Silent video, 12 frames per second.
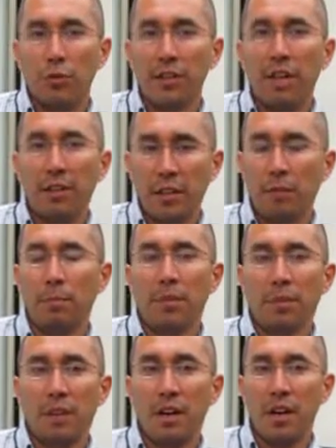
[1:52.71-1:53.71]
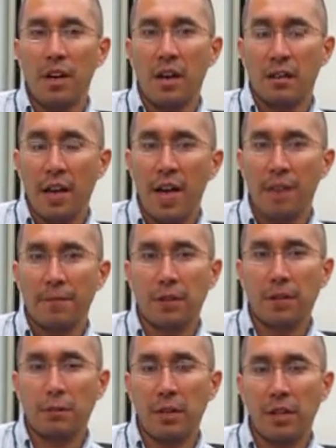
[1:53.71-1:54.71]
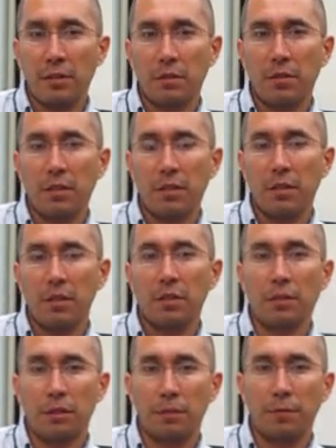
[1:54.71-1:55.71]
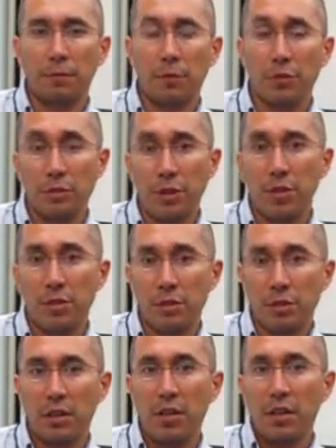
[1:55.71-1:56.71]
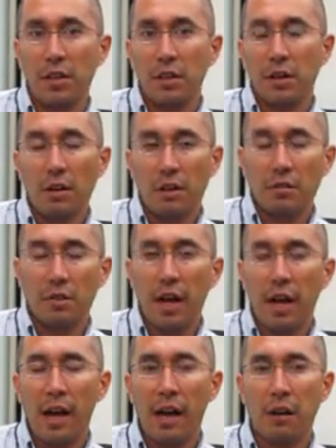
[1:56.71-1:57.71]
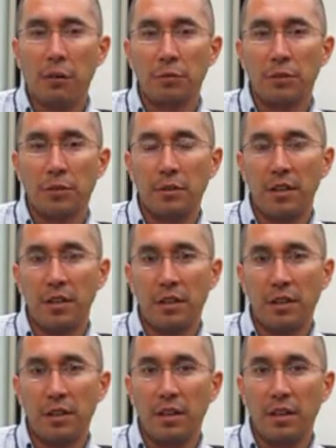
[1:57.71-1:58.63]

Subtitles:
develop and have a great deal of research on how the